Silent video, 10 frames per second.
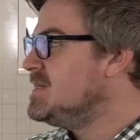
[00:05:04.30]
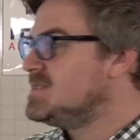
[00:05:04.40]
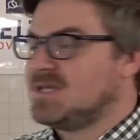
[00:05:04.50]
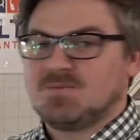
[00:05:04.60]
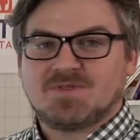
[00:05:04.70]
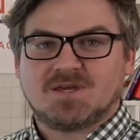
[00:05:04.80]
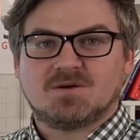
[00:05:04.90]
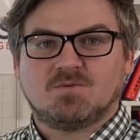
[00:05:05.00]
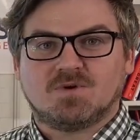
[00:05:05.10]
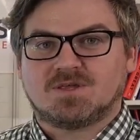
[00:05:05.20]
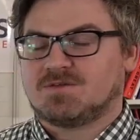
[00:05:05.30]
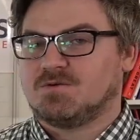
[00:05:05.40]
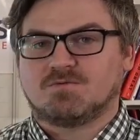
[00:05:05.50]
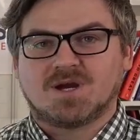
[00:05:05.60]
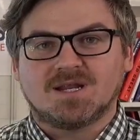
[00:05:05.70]
Same thing with
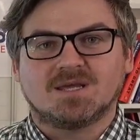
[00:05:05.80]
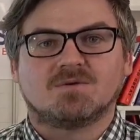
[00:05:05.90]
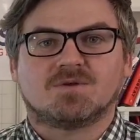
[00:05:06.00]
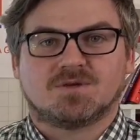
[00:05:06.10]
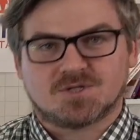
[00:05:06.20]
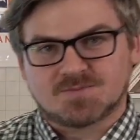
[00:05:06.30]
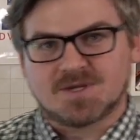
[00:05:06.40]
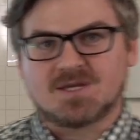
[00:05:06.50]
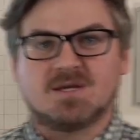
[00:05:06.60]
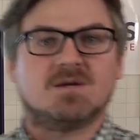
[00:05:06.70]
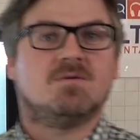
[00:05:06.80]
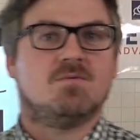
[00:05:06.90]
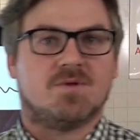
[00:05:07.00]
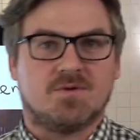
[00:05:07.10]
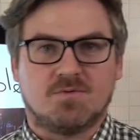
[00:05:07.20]
your writing, with your speaking,
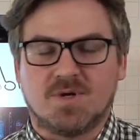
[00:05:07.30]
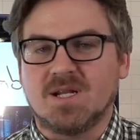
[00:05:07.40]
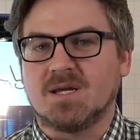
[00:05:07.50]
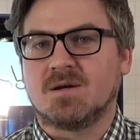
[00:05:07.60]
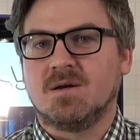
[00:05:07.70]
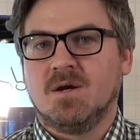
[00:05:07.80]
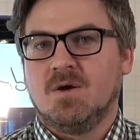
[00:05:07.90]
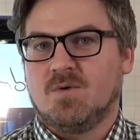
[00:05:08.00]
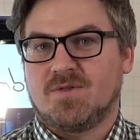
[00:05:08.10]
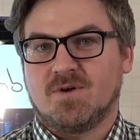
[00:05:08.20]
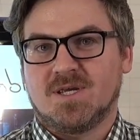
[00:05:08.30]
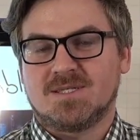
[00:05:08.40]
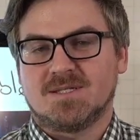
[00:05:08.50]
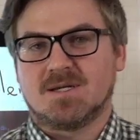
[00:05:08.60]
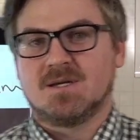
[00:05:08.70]
with your reading, with your
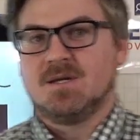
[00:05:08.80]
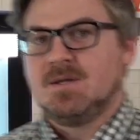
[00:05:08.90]
listening.